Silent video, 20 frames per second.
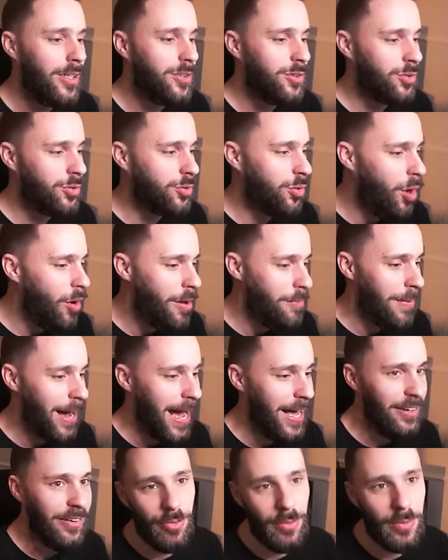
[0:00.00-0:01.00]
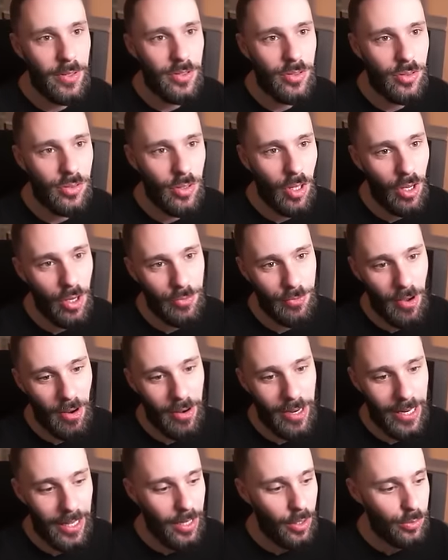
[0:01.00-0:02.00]
Screw it, man. I think we're so
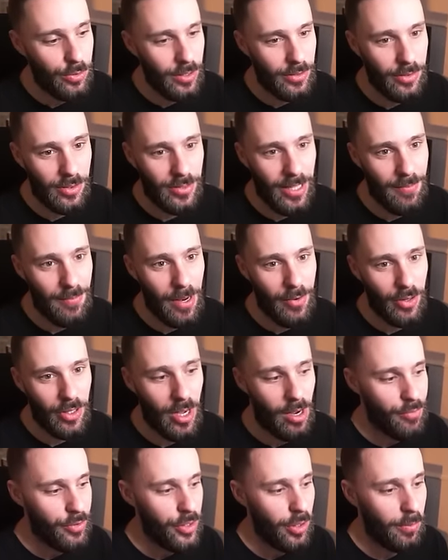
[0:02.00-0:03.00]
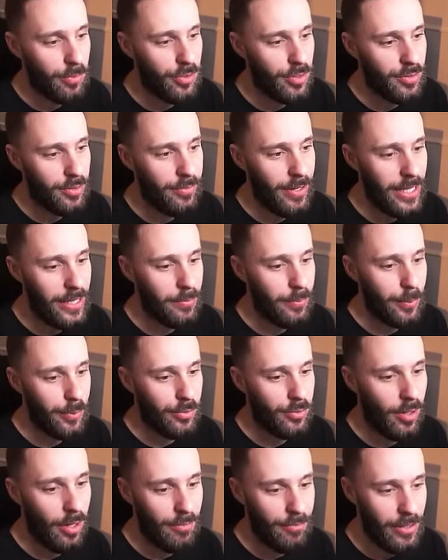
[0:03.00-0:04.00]
far ahead. I also just have my recovery options available,
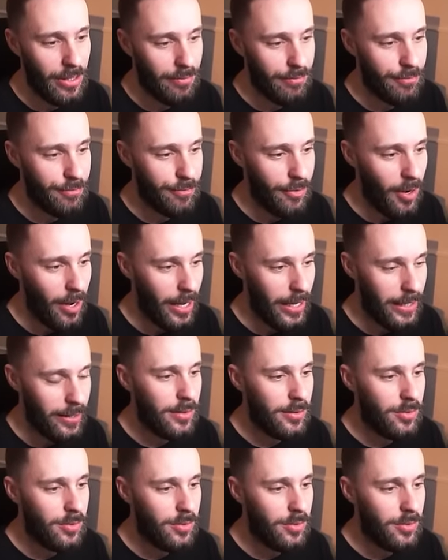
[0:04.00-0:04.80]
so I think I'm fine.